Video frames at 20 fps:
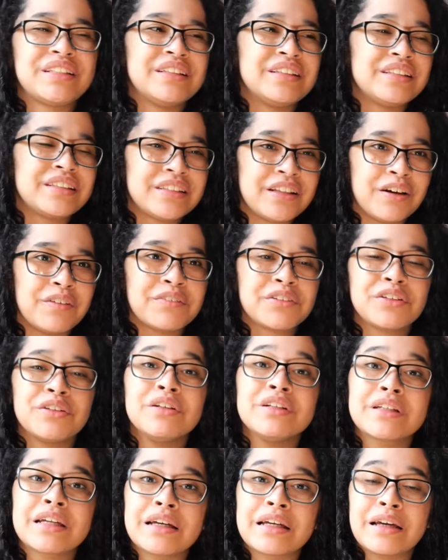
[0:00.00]
and stuff, so
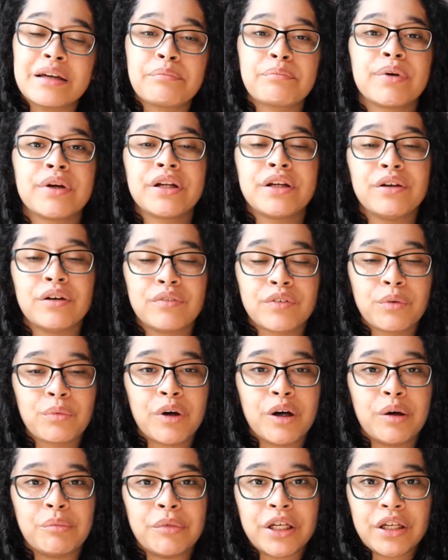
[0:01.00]
it could get pretty
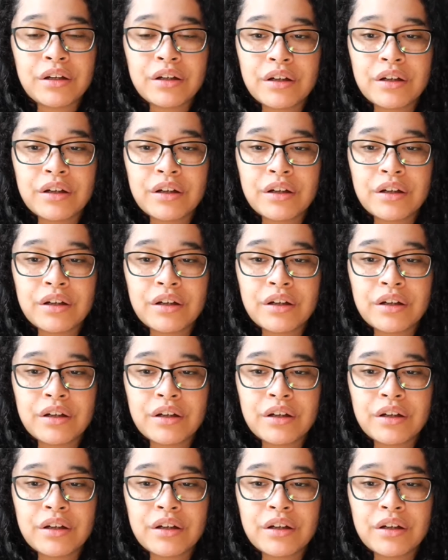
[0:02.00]
overwhelming.